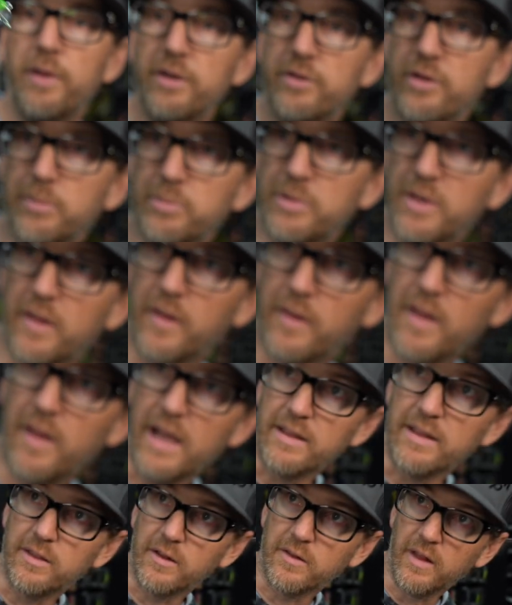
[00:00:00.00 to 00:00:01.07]
this up to the
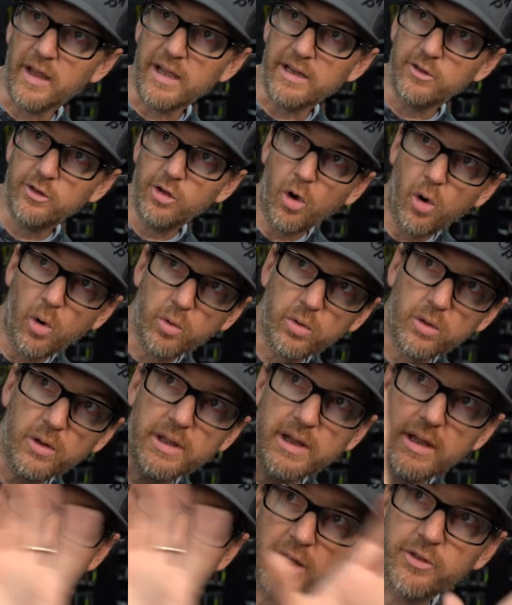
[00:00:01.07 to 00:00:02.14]
light, the light
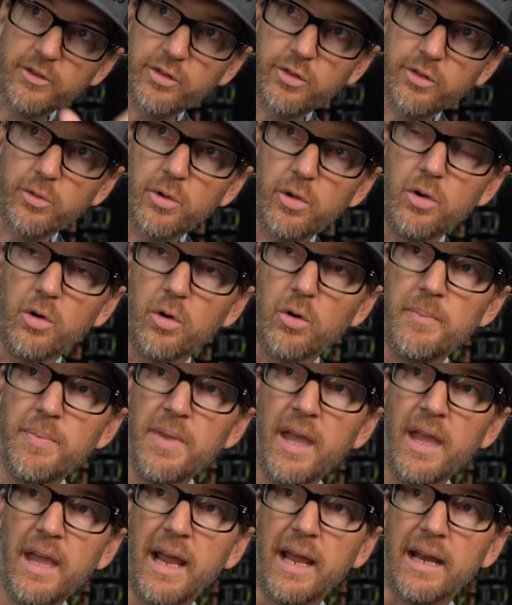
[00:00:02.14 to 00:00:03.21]
totally cuts through
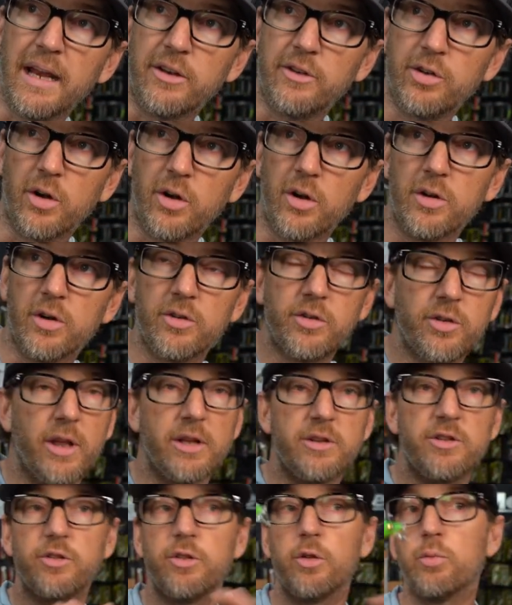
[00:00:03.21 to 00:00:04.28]
and it turns
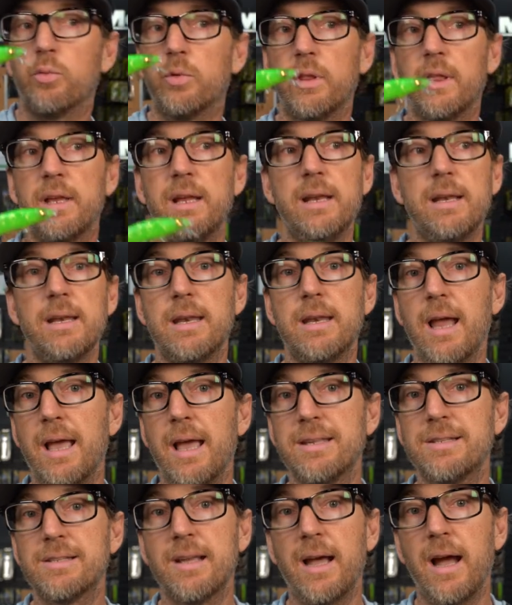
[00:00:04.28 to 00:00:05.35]
like just a really
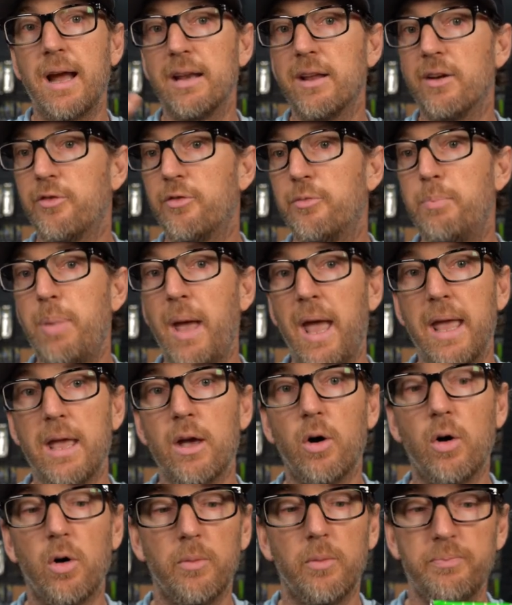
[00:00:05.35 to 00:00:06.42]
nice kind of
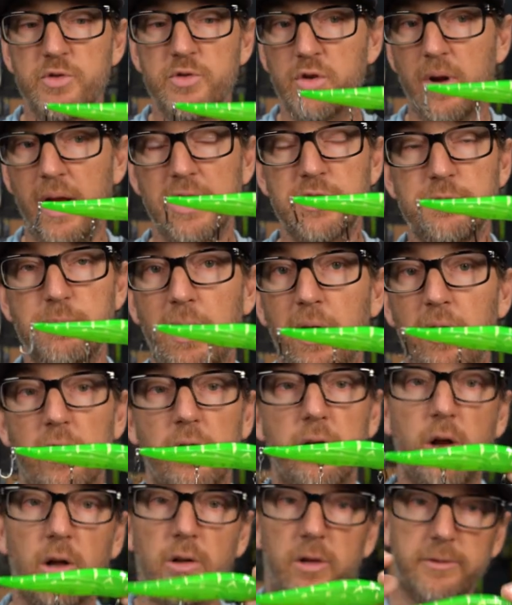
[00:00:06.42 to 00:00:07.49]
pale,
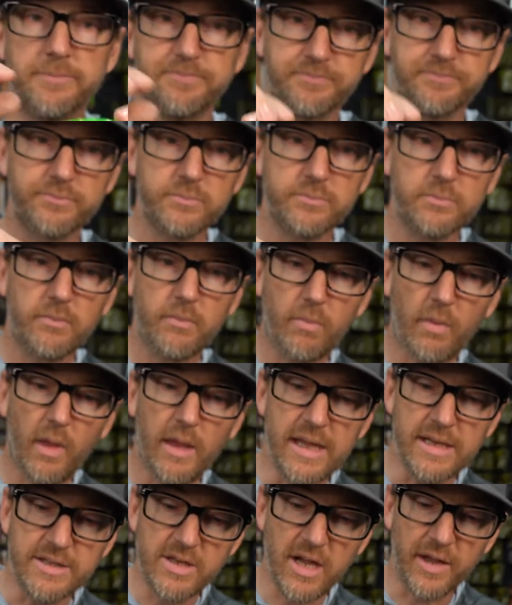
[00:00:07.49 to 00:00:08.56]
transparent color.
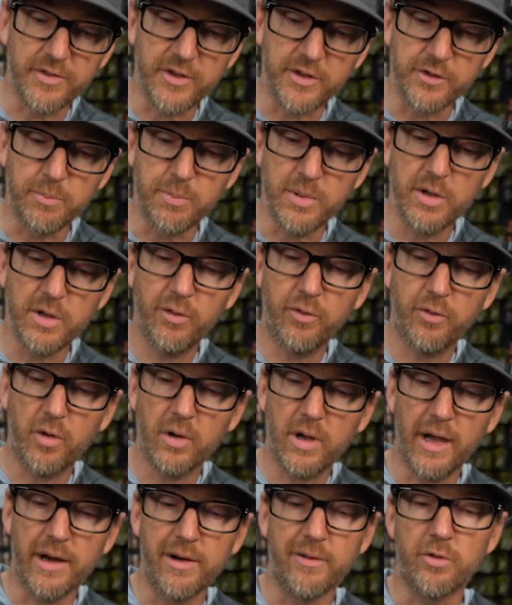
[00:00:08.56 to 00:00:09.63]
It's got this beautiful
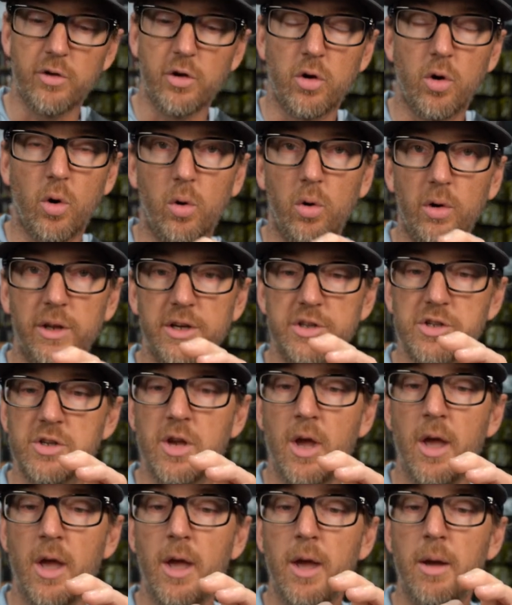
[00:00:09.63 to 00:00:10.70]
kind of goldish
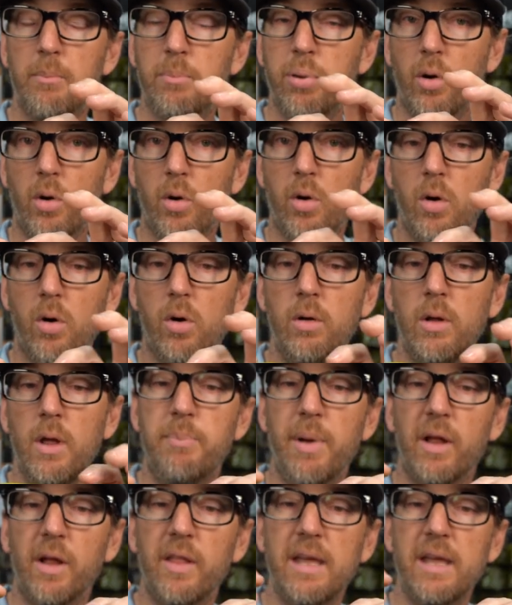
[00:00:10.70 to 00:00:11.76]
pearl
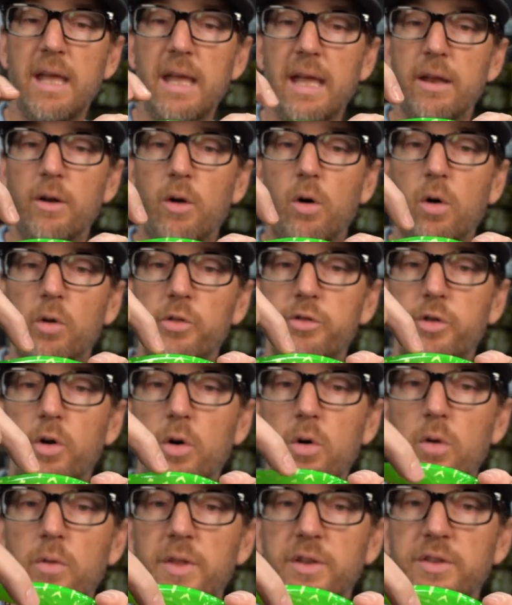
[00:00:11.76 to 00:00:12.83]
belly and
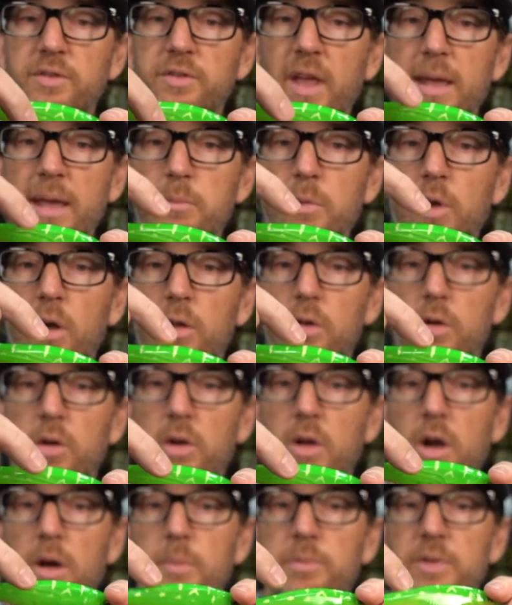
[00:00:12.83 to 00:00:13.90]
also the same color
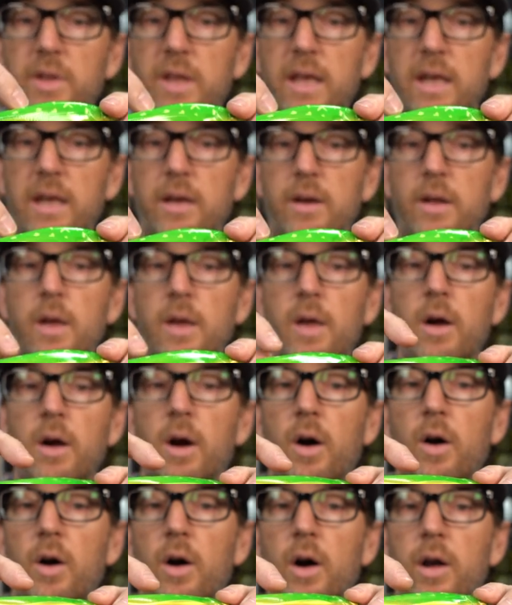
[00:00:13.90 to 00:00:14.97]
comes in
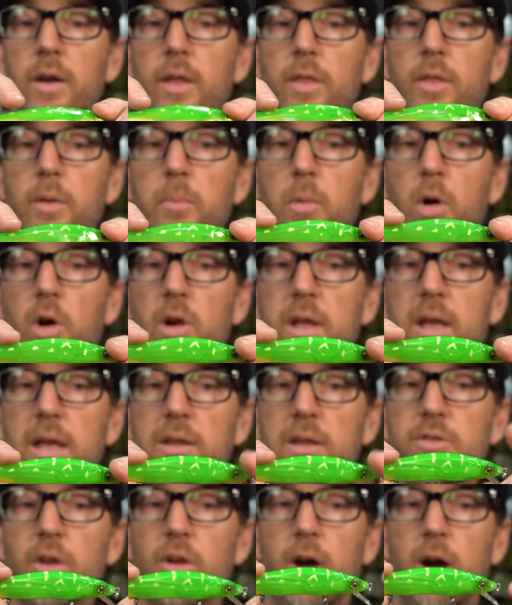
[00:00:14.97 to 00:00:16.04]
on the
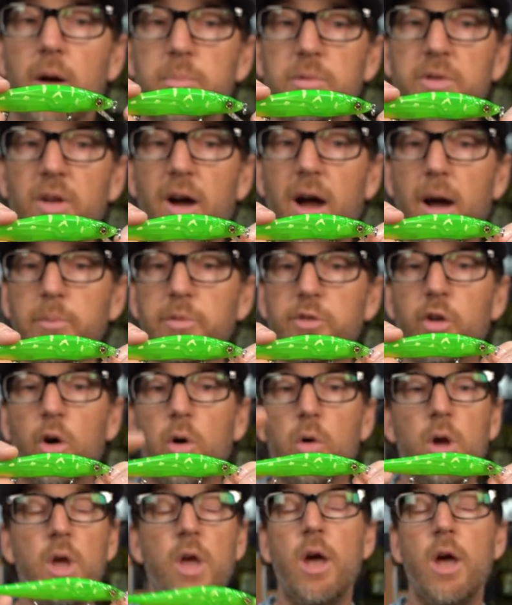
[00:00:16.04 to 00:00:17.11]
markings up top.
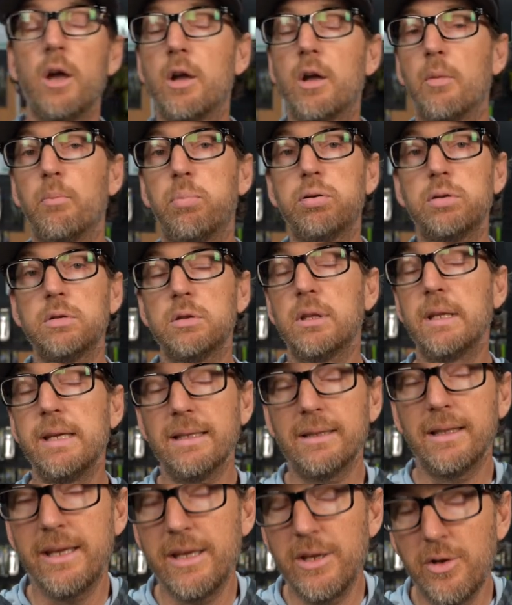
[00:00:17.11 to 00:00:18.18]
So
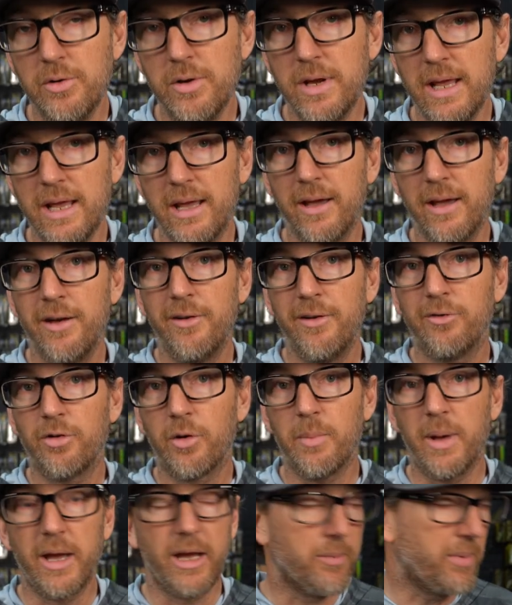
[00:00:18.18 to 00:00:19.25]
completely unique for
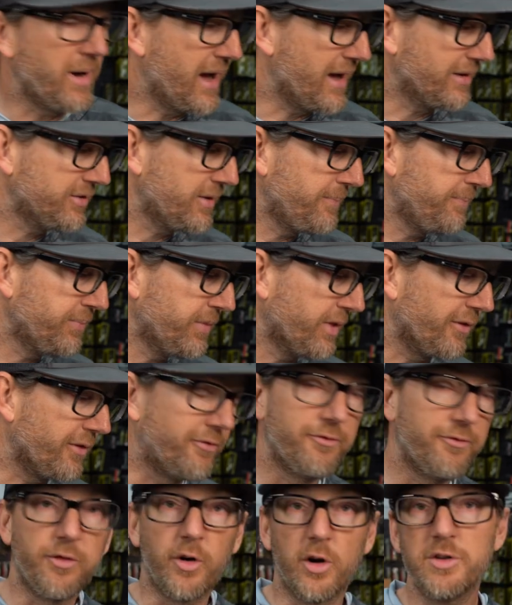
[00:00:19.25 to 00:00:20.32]
Megabass. The
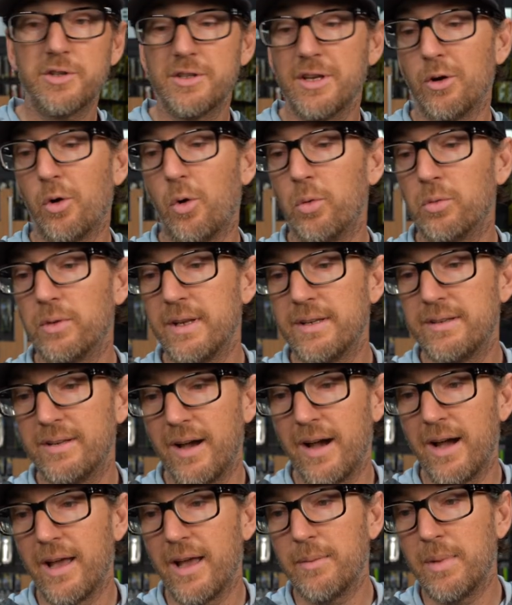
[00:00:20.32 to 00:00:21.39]
first and only
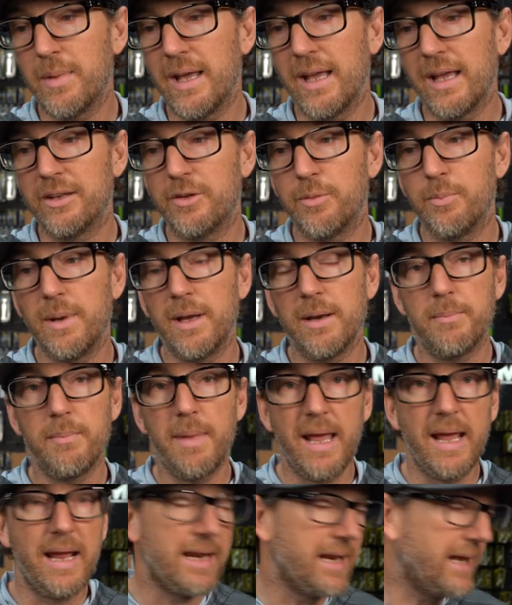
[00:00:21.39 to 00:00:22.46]
time it's been
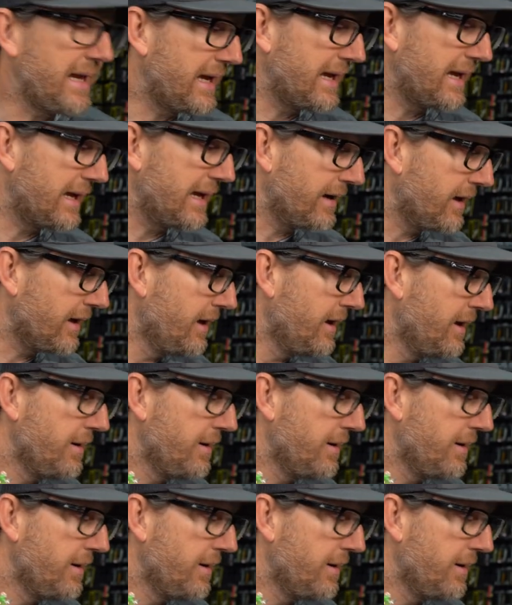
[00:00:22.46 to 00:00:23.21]
made in